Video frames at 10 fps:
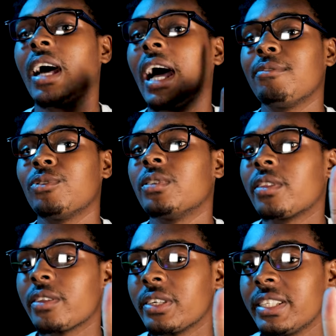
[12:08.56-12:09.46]
The iPhone
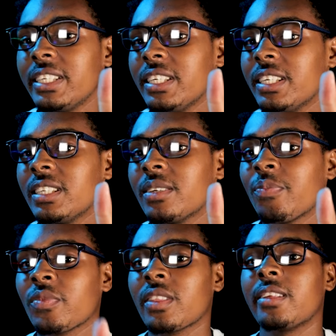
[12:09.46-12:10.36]
13,
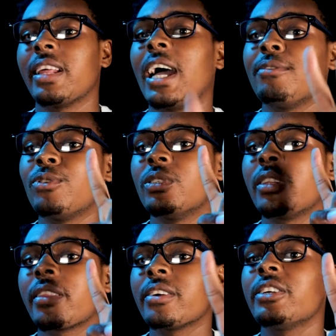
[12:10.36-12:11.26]
the
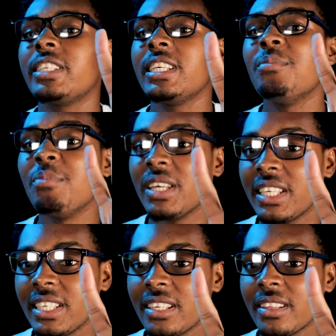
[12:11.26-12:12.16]
iPhone 13
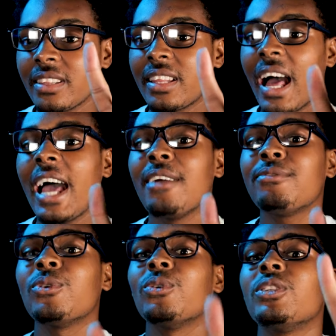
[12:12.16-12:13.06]
mini, the
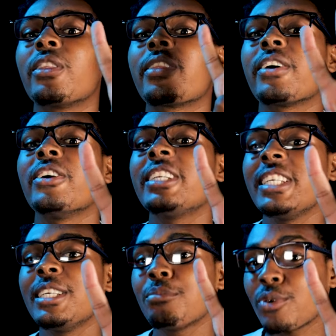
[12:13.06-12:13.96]
iPhone
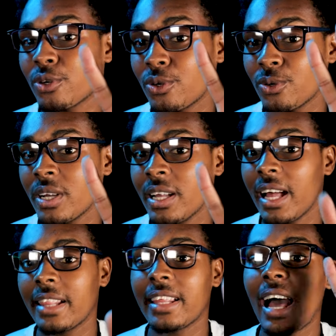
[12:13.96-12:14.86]
13 Pro
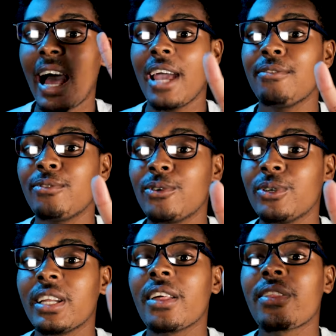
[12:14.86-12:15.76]
and the
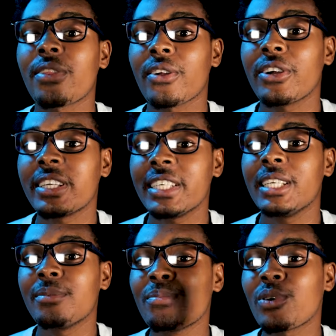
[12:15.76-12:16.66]
iPhone
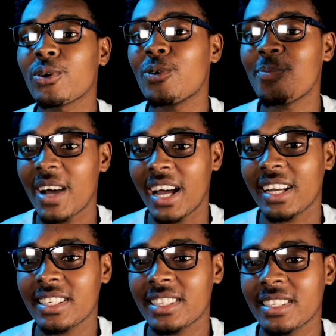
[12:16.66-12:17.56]
13 Pro
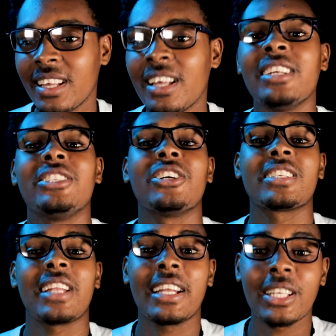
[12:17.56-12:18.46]
Max.
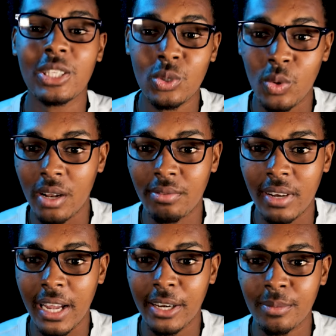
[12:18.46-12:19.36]
Just like the 12
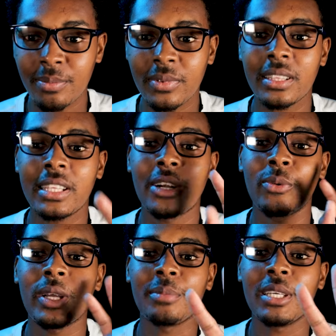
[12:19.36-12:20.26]
lineup, there
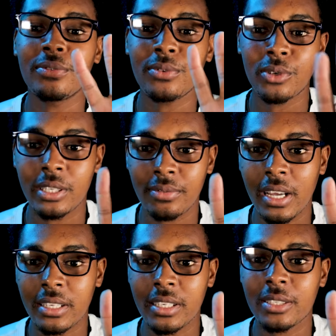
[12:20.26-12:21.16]
will be four
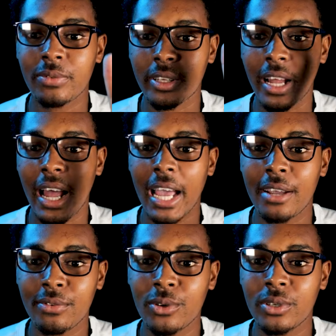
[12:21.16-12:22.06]
devices for the
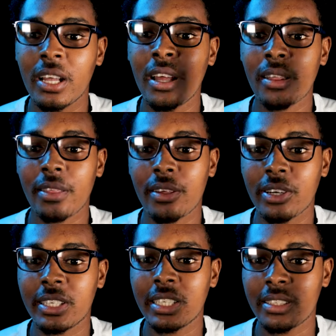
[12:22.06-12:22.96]
iPhone
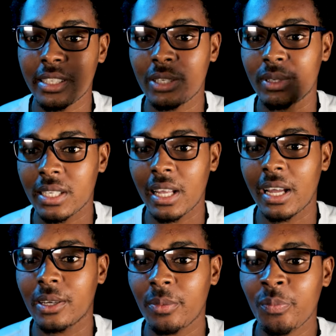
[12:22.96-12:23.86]
13 series
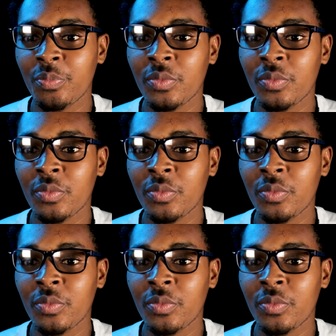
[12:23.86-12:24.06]
lineup.